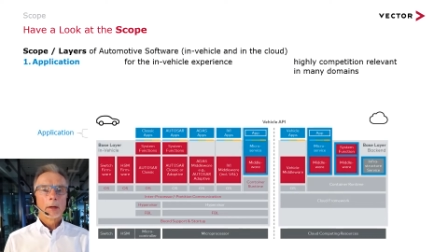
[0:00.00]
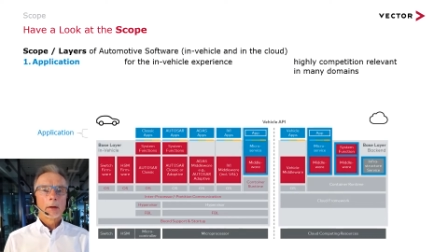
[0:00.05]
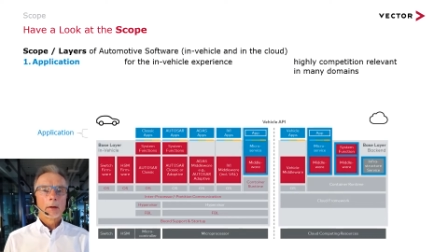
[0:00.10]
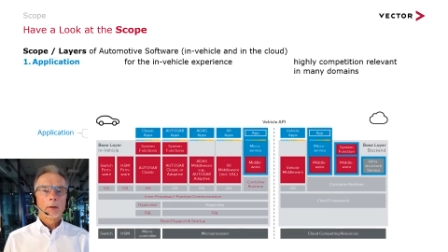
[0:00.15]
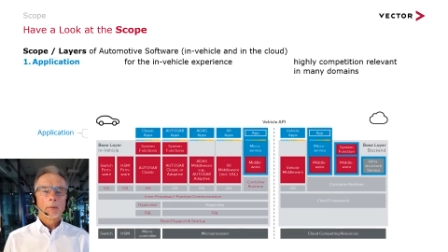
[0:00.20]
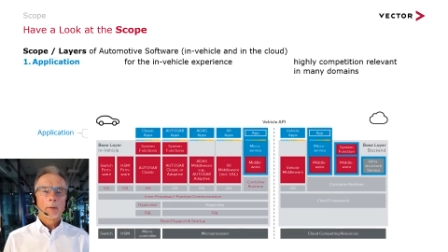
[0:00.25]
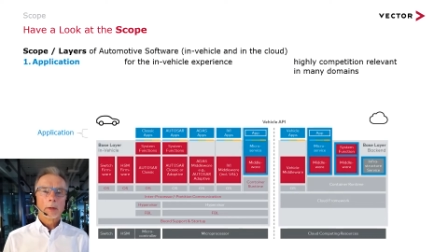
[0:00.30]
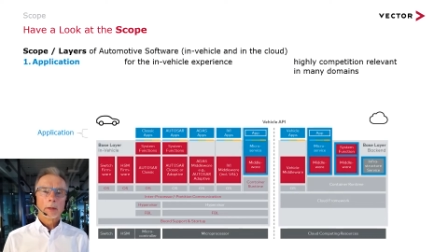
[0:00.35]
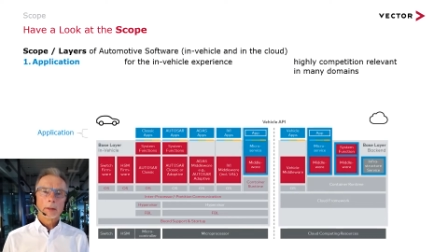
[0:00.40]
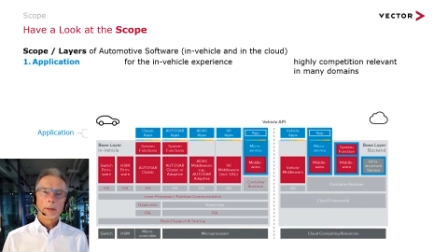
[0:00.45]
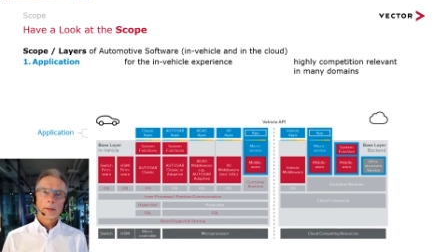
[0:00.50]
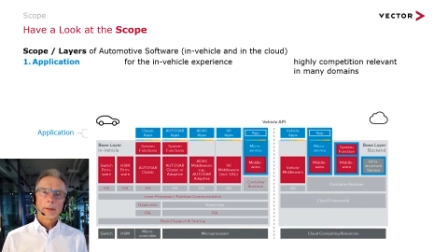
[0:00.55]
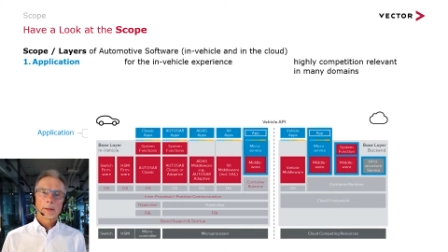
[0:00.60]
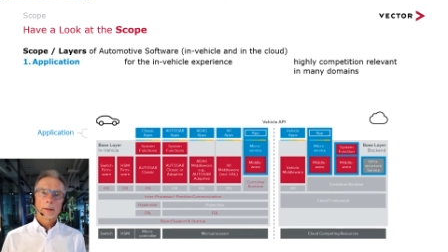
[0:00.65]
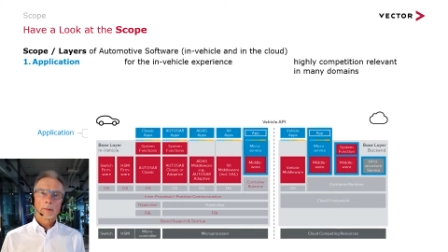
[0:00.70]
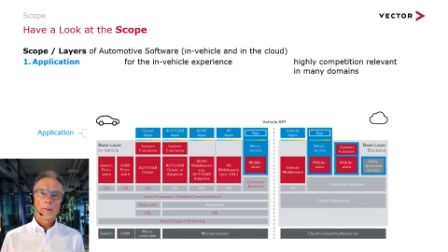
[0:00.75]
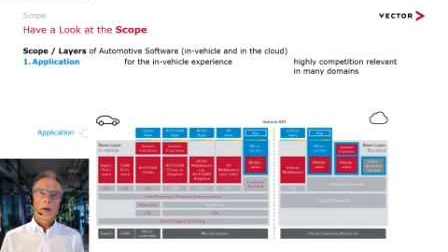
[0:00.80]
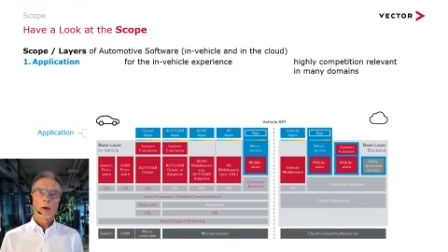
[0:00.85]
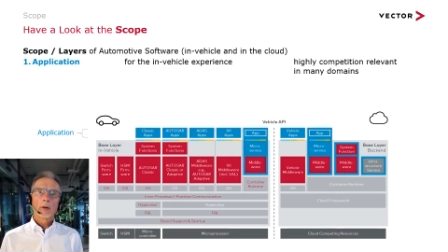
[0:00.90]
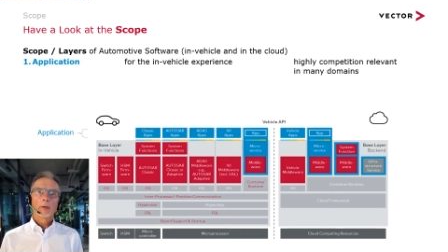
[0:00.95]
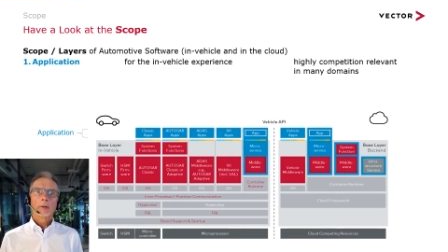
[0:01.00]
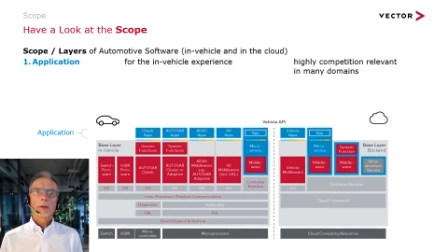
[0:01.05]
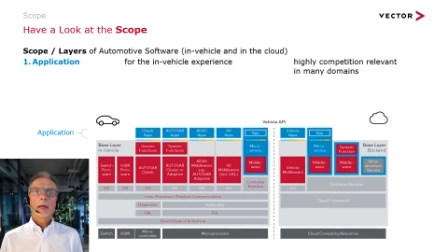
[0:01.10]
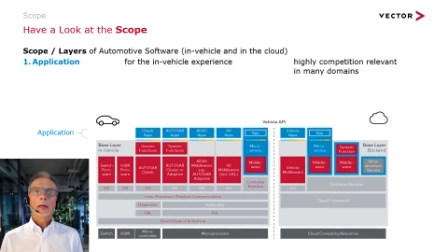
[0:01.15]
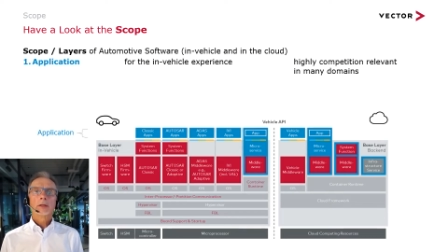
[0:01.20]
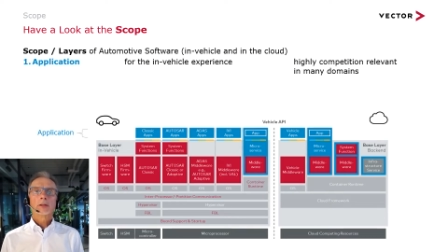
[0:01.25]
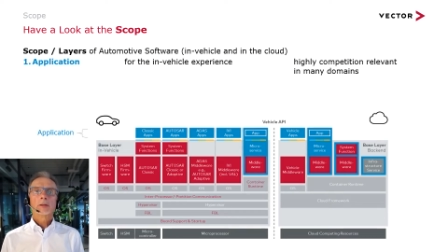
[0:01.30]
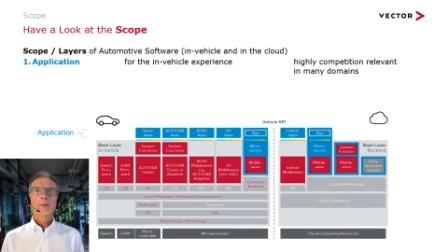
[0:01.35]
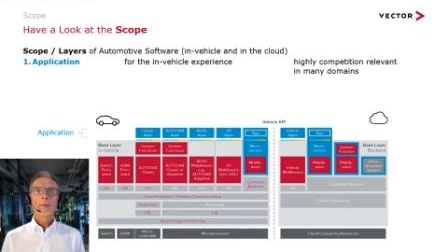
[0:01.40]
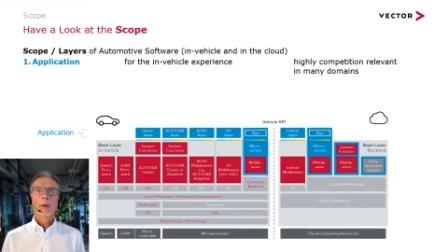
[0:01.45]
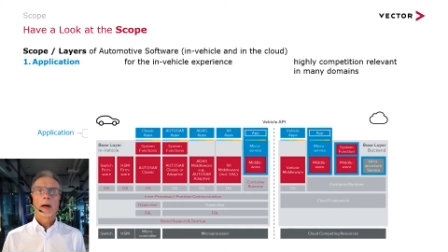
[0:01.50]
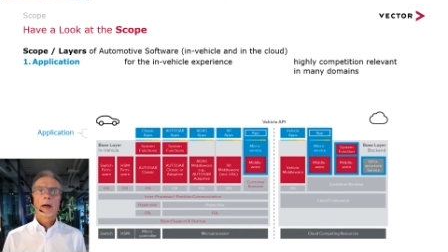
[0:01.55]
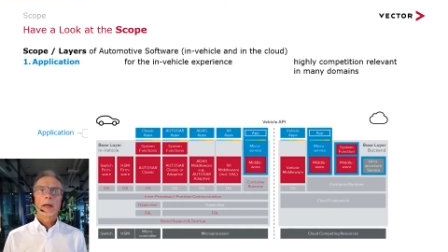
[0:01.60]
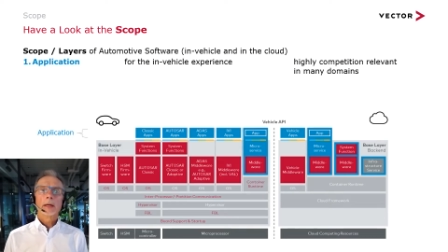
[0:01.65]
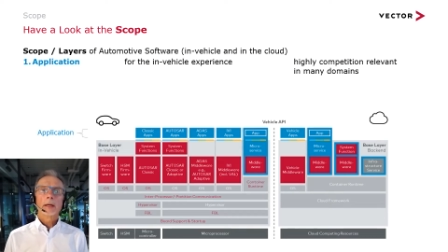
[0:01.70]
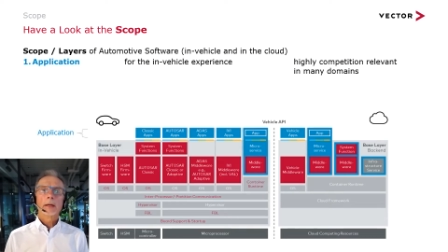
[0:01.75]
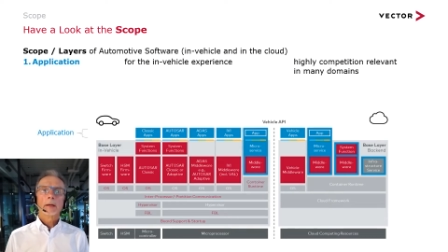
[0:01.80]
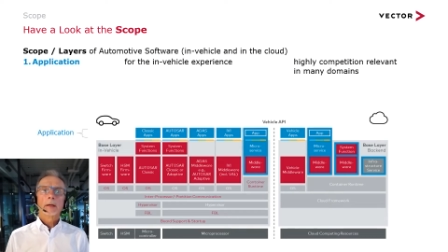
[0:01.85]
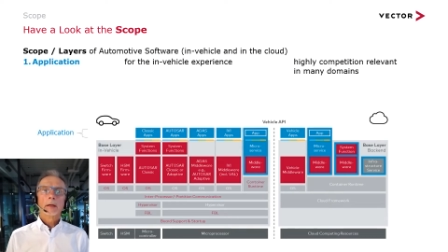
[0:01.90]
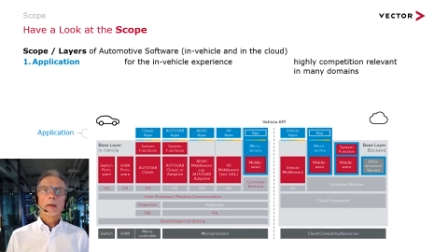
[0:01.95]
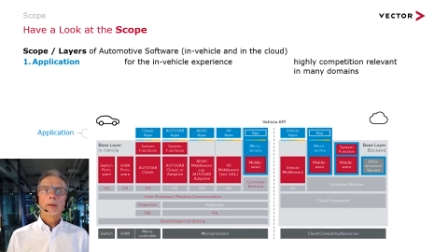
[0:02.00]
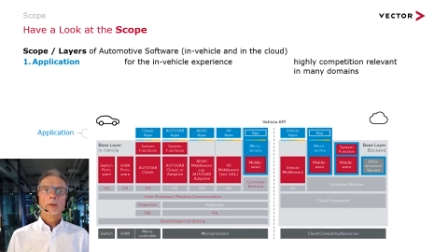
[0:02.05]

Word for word: when it's about HMI,